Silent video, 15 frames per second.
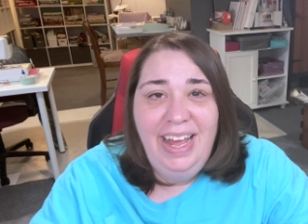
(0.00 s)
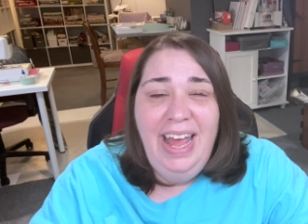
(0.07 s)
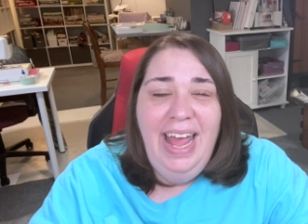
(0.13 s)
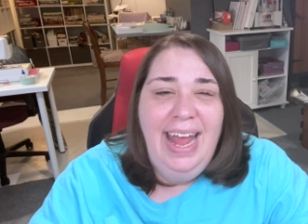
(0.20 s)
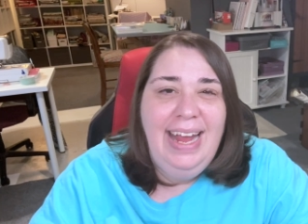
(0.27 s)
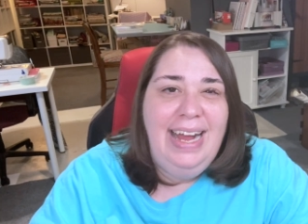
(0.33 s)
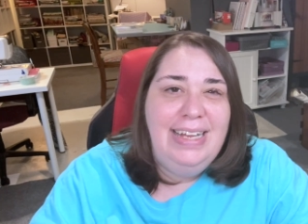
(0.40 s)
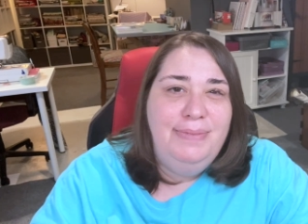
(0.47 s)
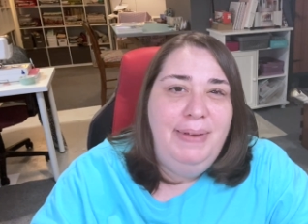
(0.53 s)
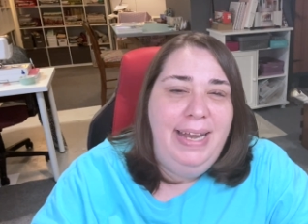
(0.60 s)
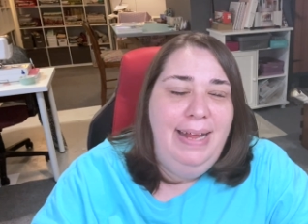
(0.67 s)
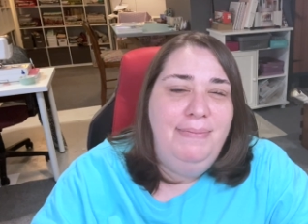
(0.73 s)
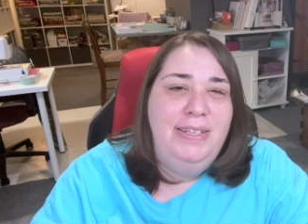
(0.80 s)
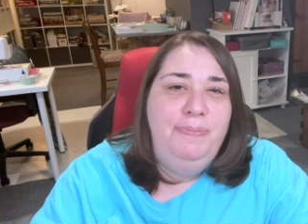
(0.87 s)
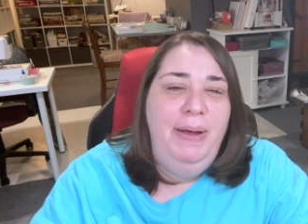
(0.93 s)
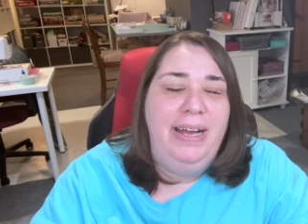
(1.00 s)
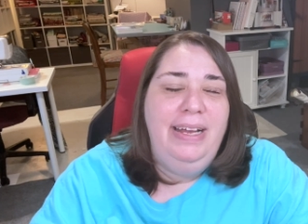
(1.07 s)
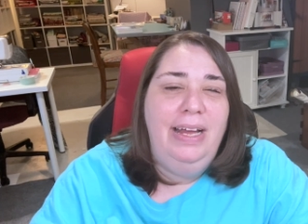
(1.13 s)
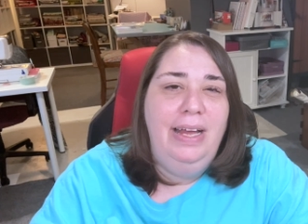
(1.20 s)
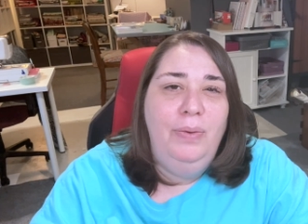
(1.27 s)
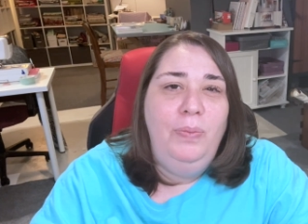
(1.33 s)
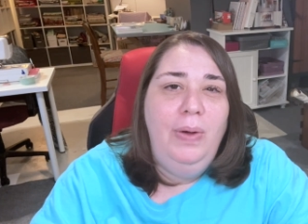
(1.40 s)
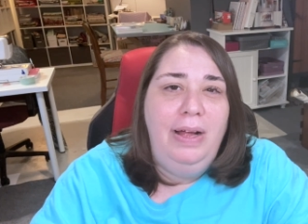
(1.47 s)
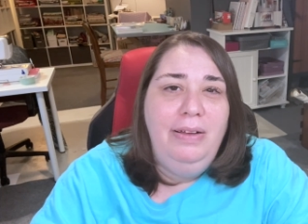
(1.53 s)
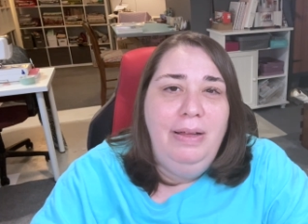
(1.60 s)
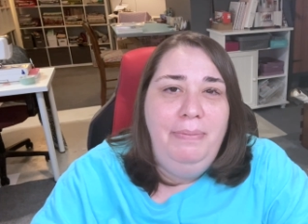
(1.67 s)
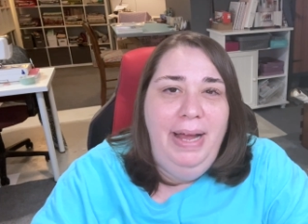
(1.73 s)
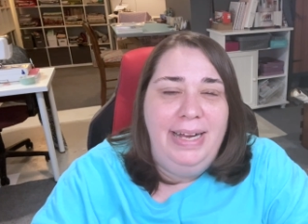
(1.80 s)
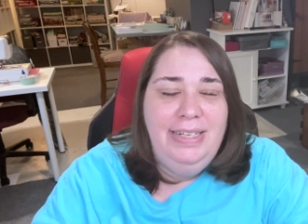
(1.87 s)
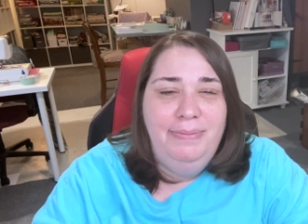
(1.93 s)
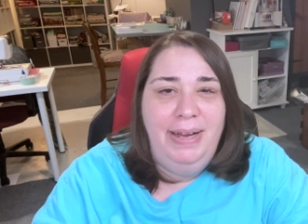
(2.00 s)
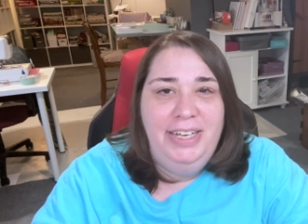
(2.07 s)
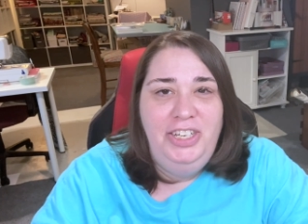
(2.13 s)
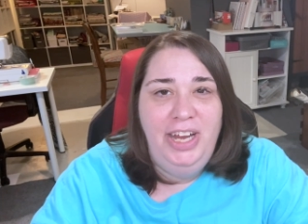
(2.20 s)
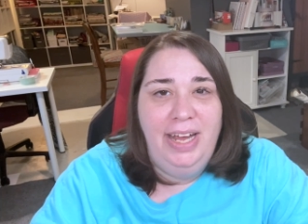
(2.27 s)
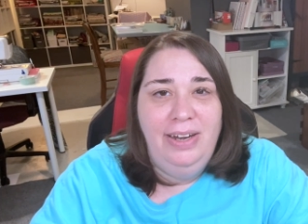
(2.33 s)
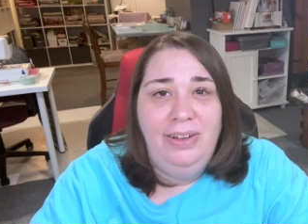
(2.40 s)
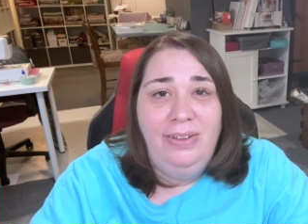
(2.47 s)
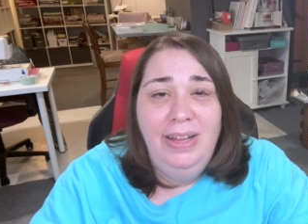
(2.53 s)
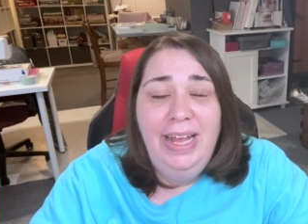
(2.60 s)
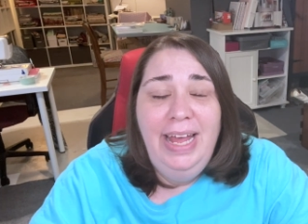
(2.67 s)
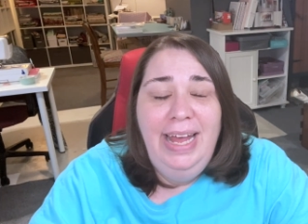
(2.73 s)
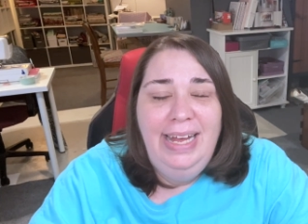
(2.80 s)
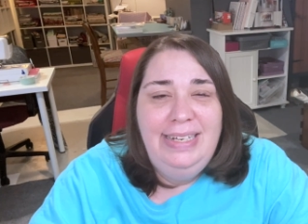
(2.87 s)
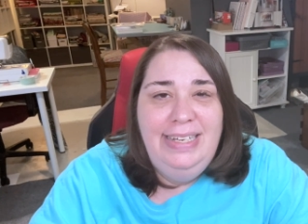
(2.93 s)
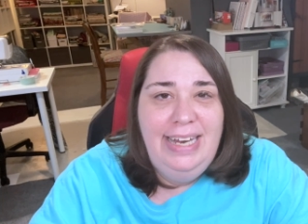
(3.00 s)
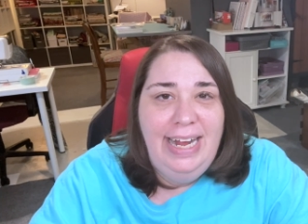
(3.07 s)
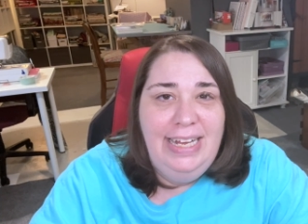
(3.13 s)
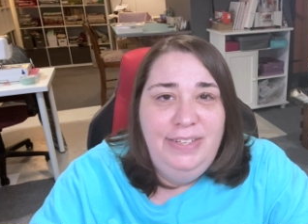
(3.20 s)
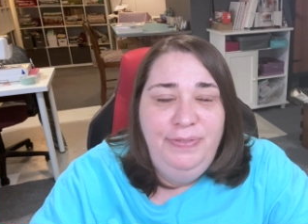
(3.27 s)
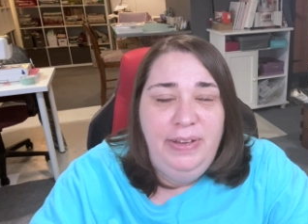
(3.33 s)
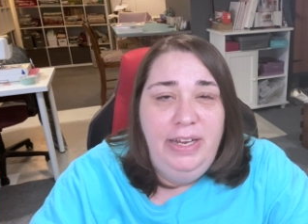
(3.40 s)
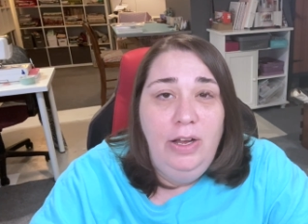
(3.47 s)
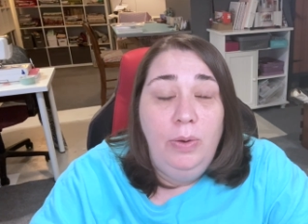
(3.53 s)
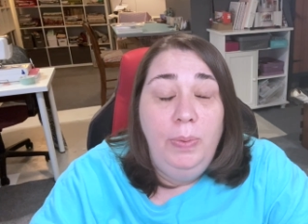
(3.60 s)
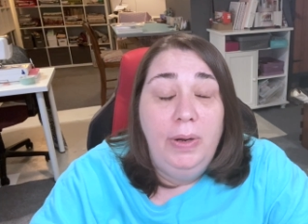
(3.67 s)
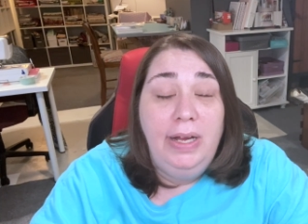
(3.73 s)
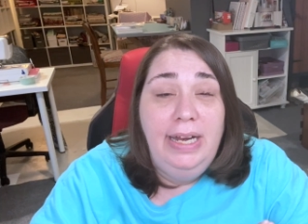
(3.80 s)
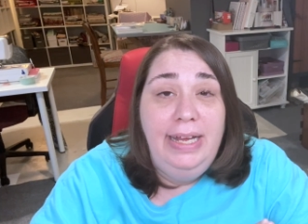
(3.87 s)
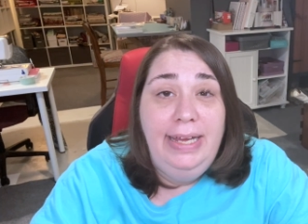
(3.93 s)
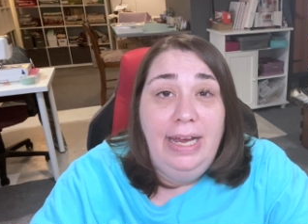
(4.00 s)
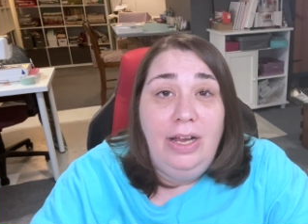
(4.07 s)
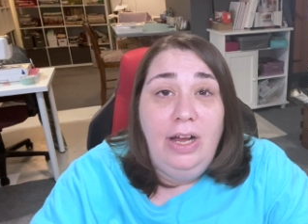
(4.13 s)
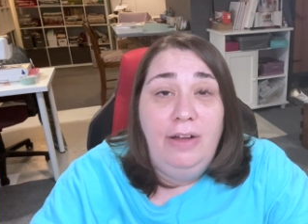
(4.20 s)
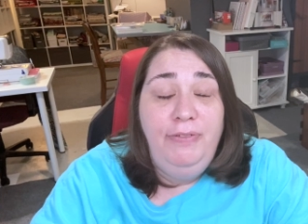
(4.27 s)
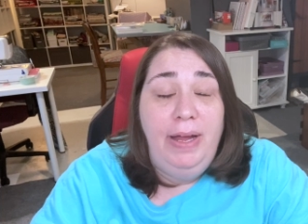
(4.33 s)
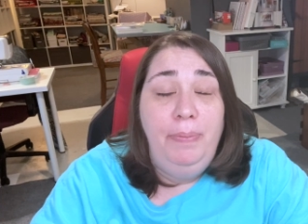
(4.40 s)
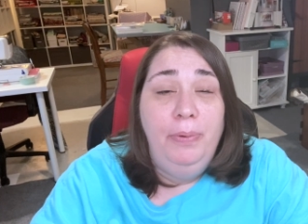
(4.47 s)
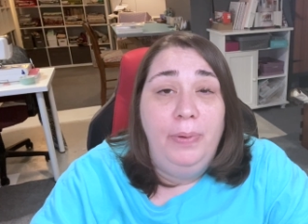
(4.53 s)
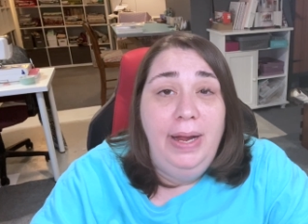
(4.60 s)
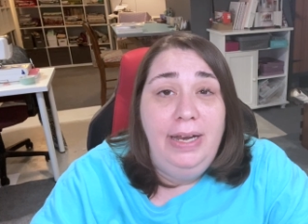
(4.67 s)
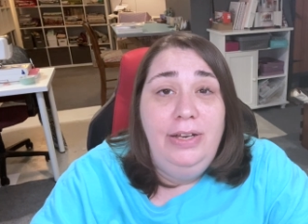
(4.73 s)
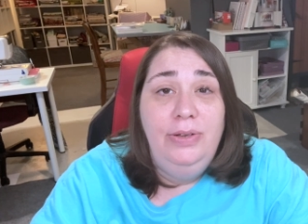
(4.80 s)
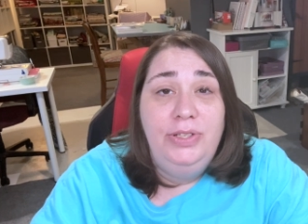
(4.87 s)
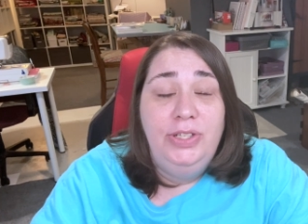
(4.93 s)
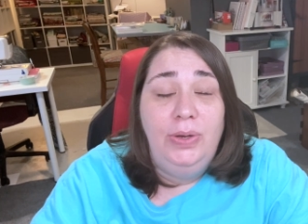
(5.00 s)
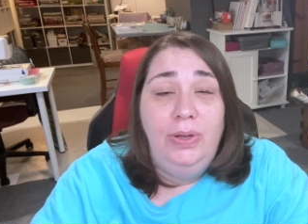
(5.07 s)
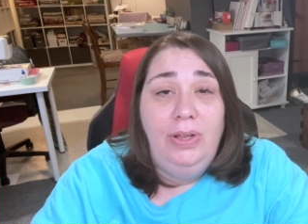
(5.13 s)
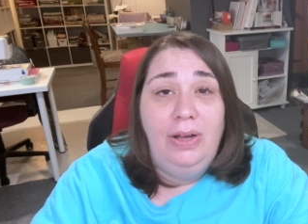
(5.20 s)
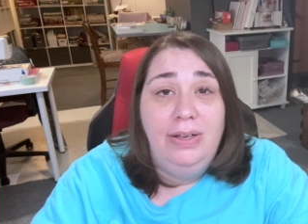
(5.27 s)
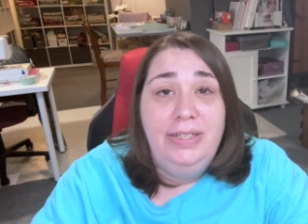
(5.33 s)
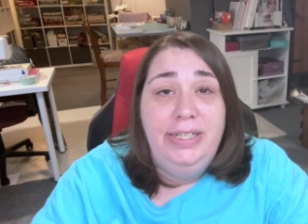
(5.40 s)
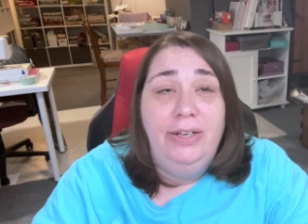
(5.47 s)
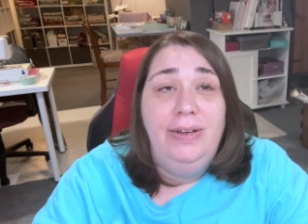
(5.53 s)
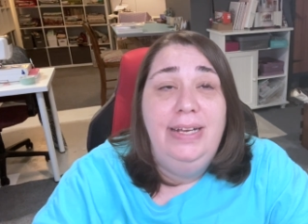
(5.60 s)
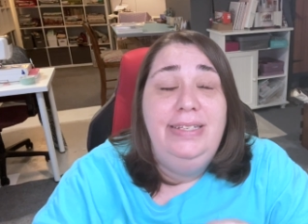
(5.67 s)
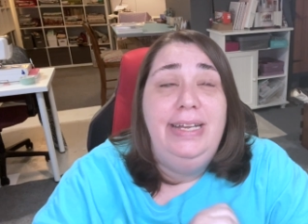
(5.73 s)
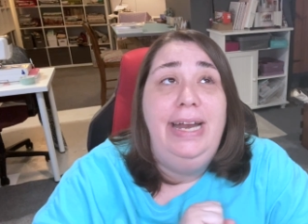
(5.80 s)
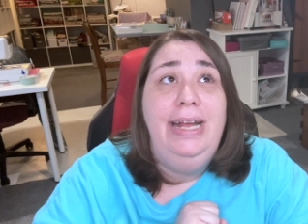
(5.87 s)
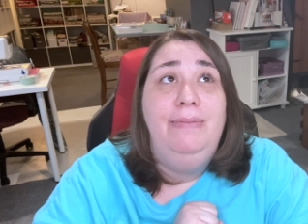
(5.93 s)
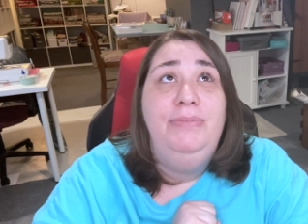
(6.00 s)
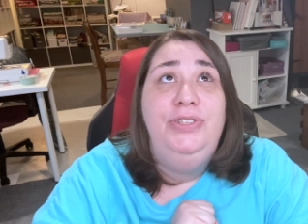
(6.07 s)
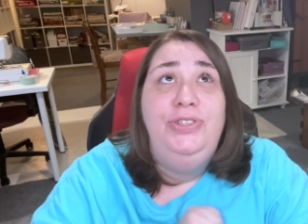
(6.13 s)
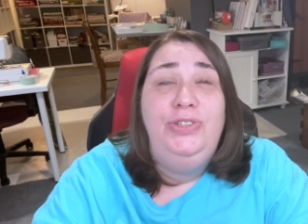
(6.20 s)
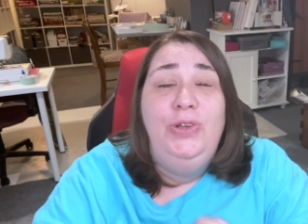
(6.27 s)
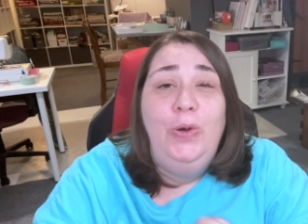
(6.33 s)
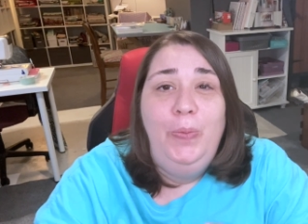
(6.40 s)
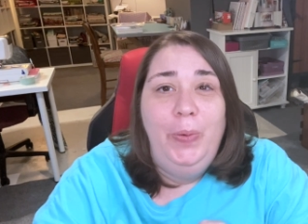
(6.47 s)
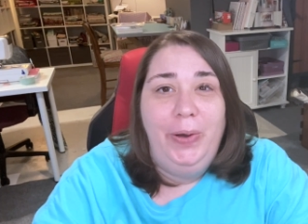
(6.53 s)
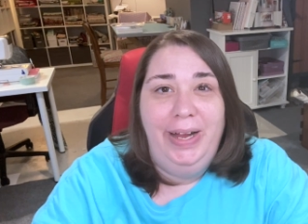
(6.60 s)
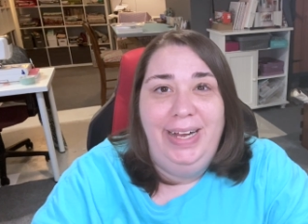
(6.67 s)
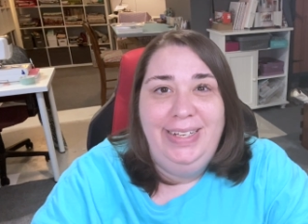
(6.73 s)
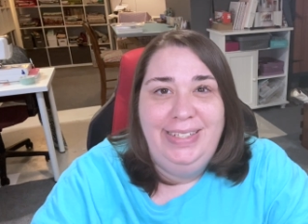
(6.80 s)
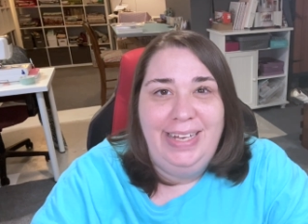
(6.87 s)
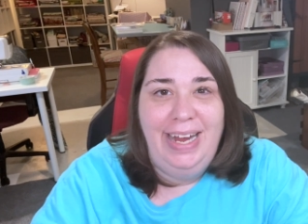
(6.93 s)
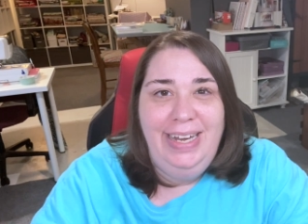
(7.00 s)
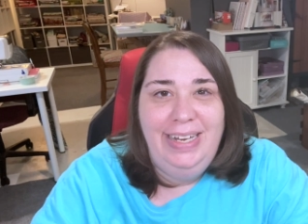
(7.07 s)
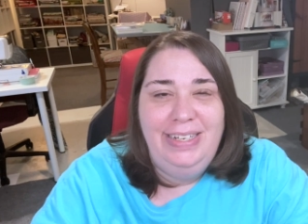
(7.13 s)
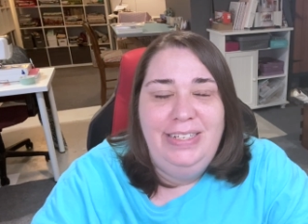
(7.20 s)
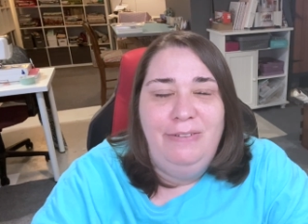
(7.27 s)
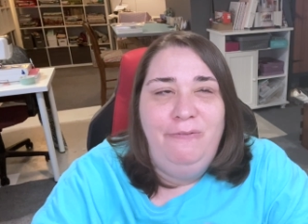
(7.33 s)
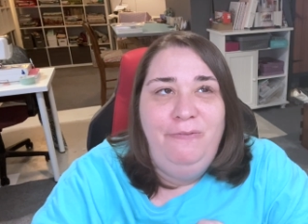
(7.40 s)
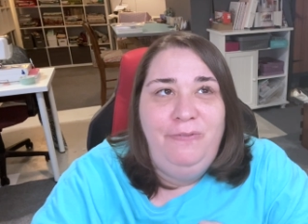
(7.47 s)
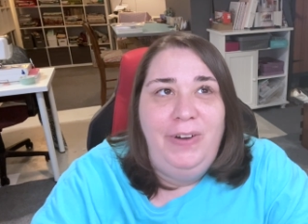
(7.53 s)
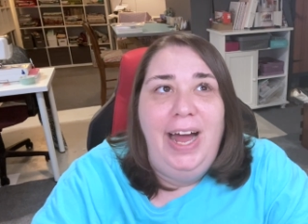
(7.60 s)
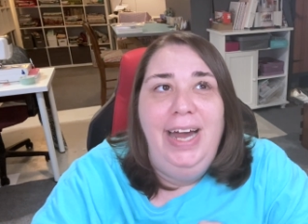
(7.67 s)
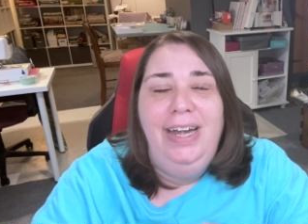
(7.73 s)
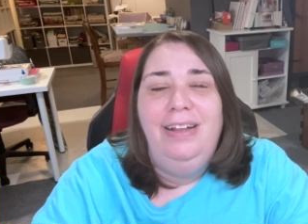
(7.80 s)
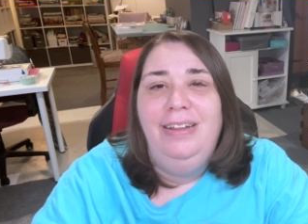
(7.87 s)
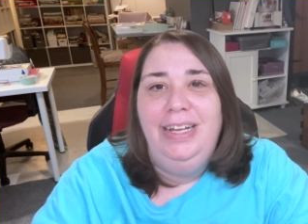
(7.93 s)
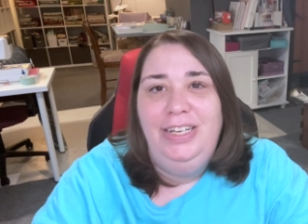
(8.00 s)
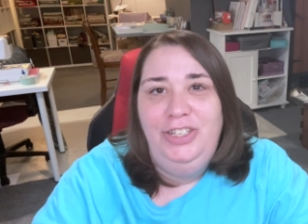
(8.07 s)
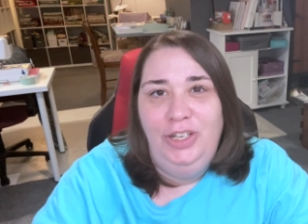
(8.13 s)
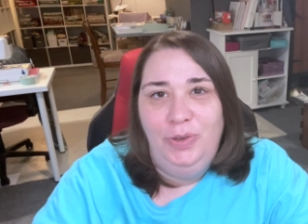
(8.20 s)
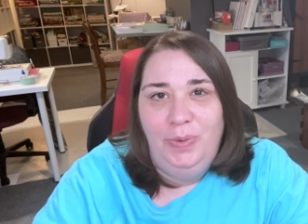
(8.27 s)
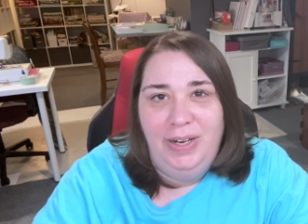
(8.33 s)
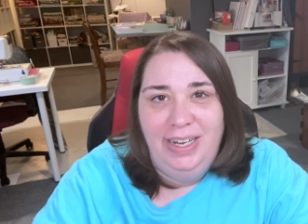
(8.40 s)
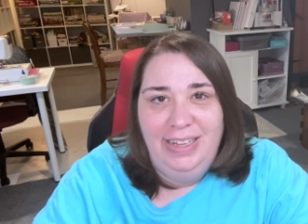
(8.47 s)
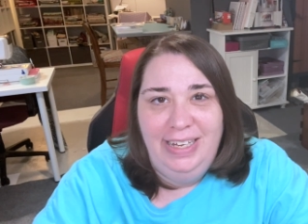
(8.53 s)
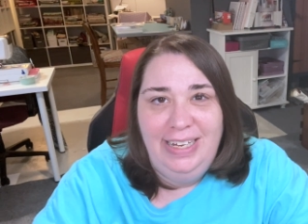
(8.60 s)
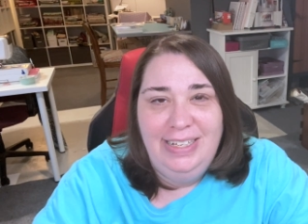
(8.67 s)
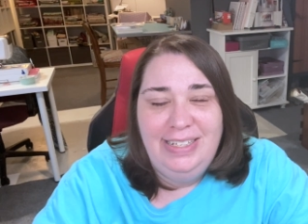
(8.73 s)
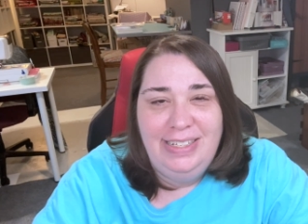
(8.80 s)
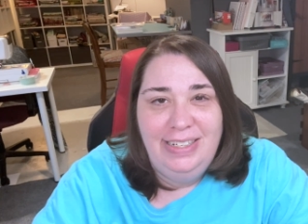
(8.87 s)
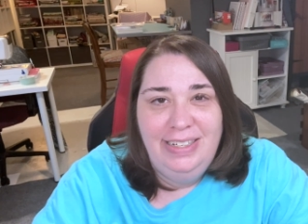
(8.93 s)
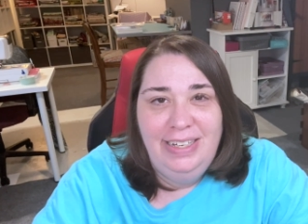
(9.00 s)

Hey guys, my name is Becca and welcome back to my channel. In today's video, we're going to kick off a brand new sew along series and I am super excited to finally do one of these.